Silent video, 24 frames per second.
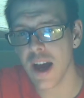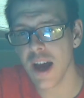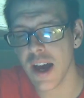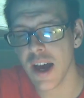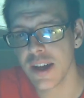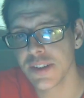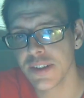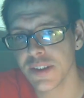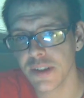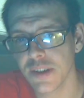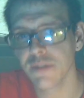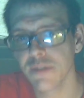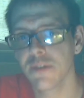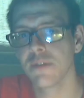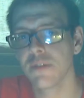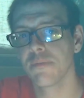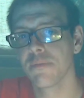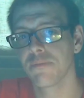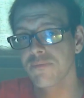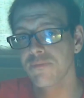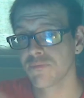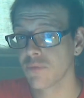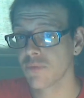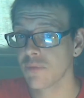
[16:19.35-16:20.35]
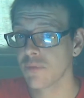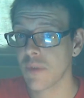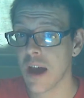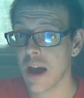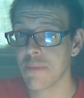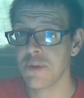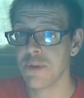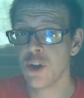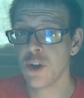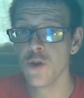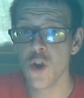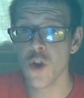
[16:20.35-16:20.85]
and
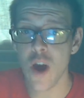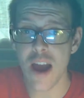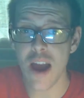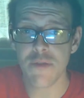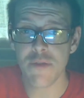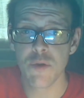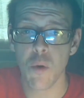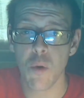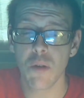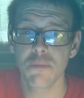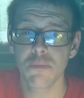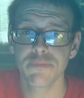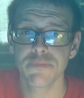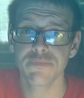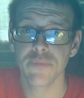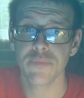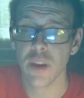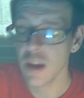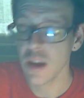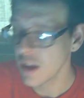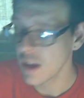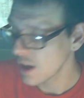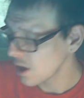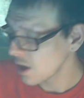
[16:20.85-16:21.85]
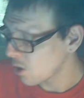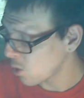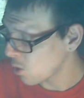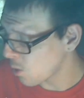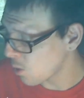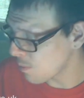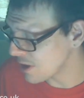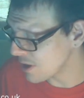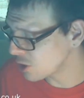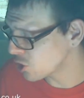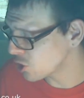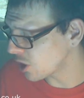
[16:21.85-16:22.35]
Happy New Year everyone.
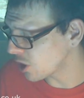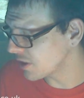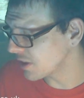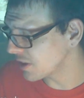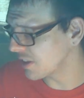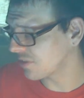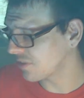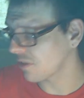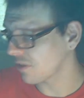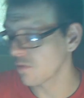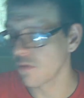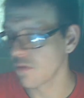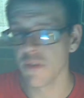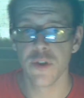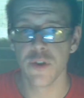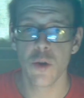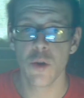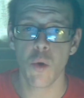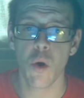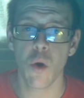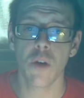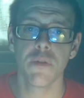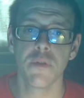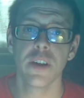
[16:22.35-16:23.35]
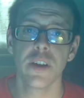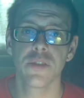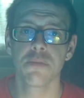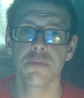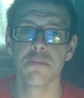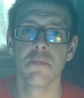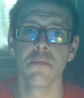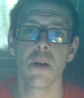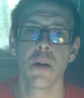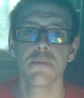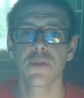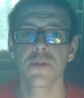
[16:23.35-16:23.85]
Hope you enjoyed this review of this
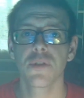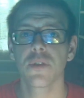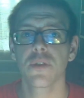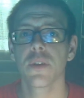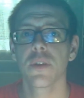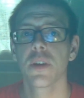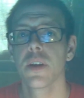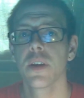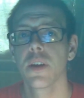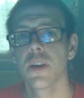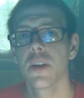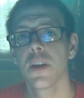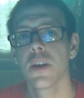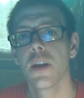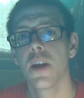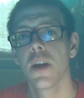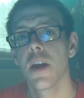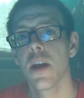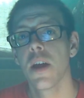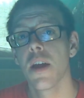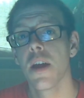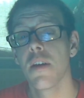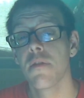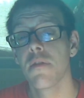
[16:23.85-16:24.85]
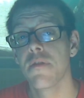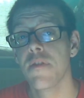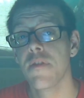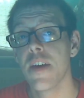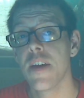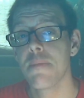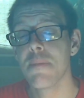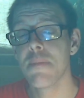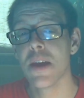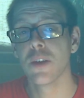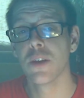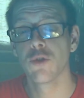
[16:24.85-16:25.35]
month's
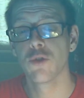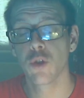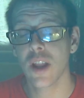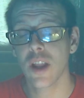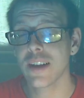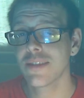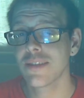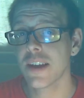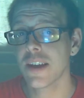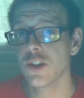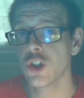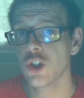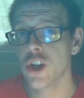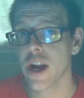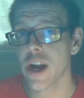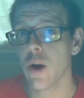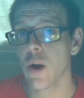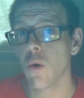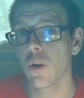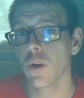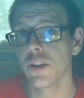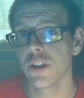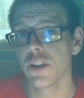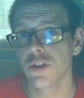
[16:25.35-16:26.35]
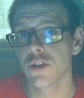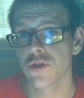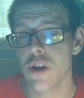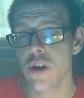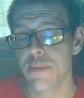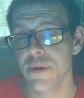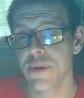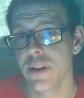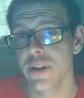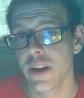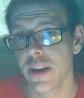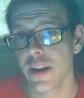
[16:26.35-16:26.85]
Vape Mail. So like I said, check out all the
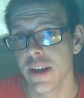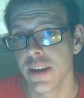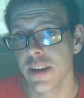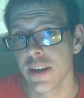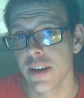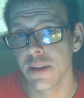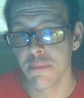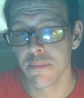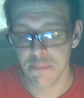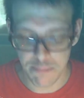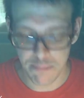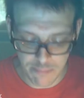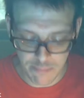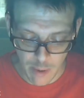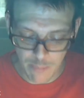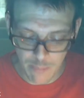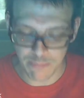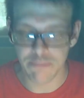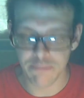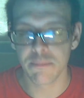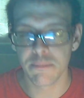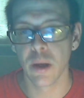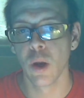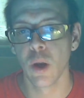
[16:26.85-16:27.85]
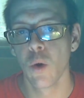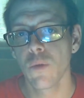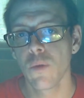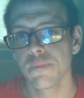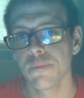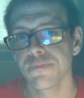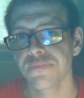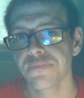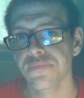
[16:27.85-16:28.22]
description in the bottom below.